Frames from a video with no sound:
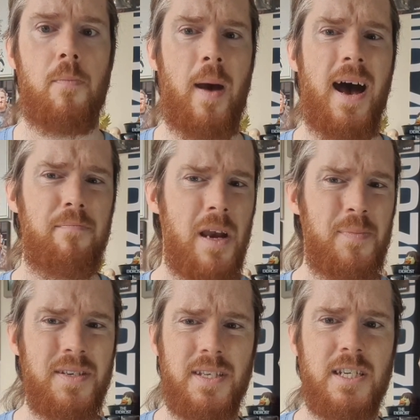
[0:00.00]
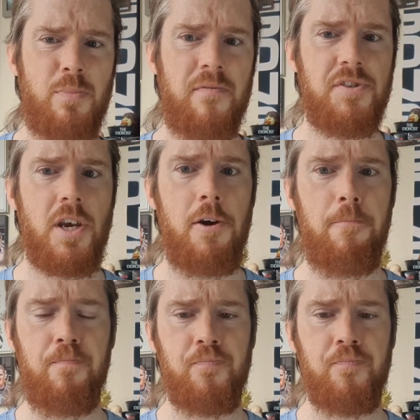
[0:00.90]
about maybe 6 months ago,